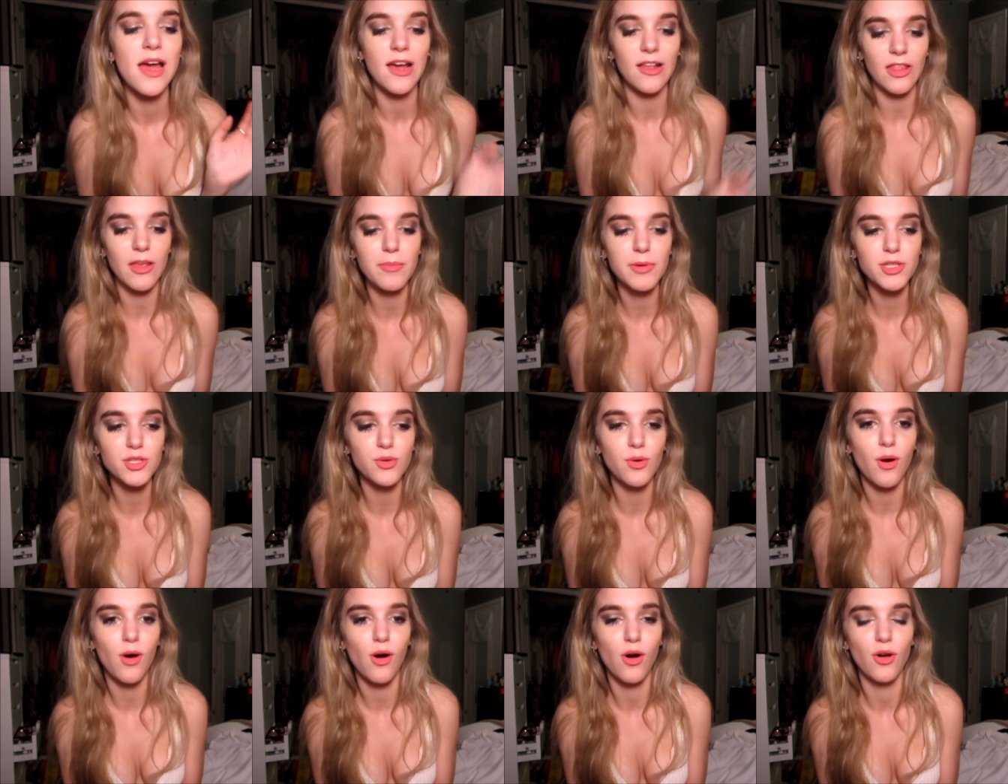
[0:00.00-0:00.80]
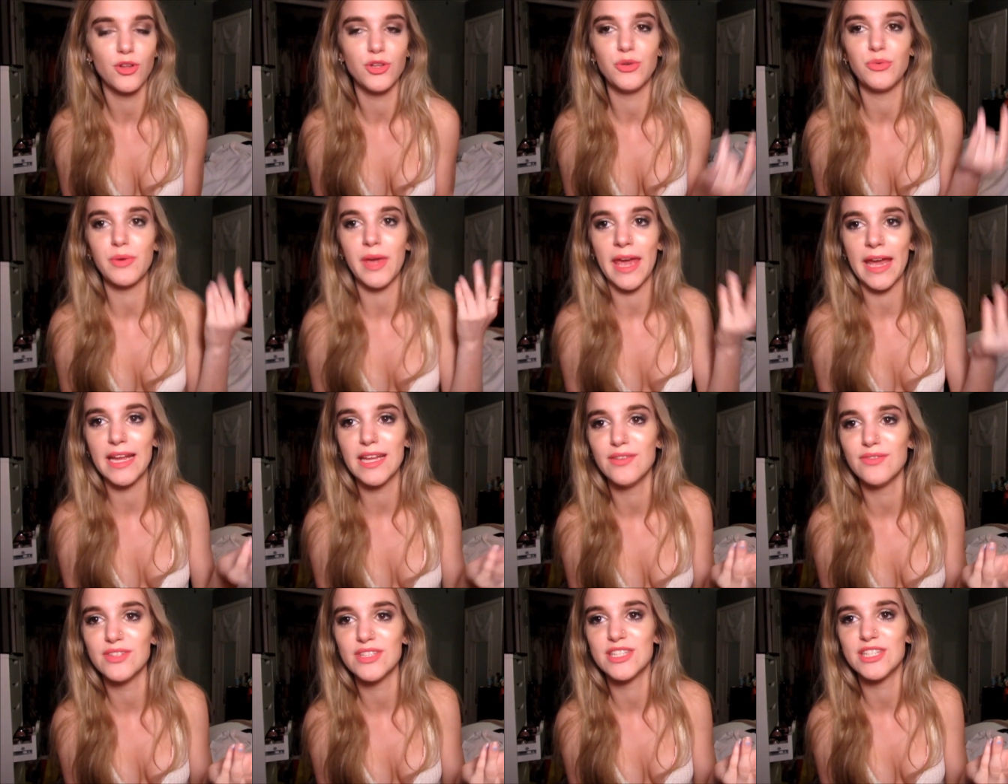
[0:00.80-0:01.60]
let me do a haul, and you
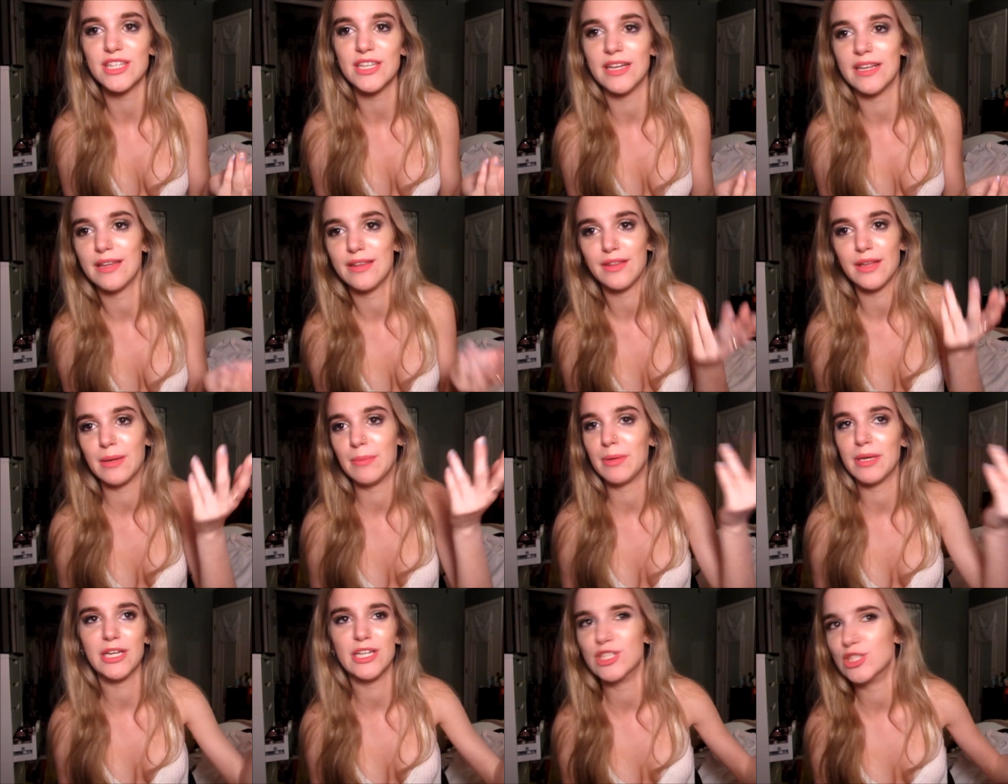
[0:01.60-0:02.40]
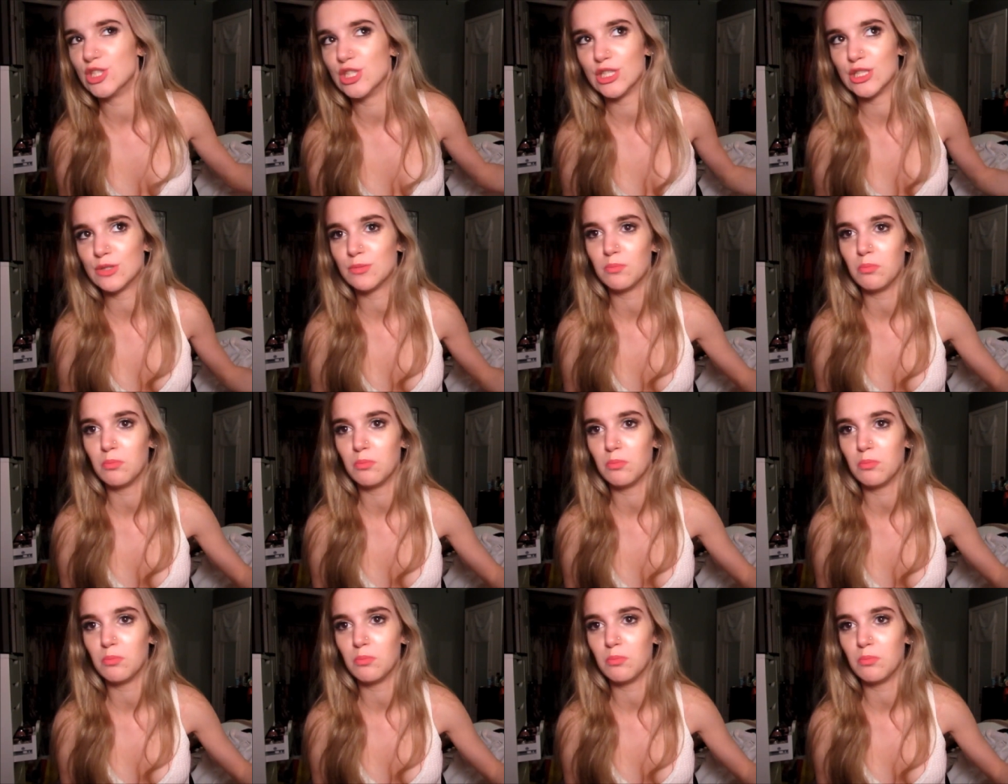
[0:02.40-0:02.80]
can't even see anything because it's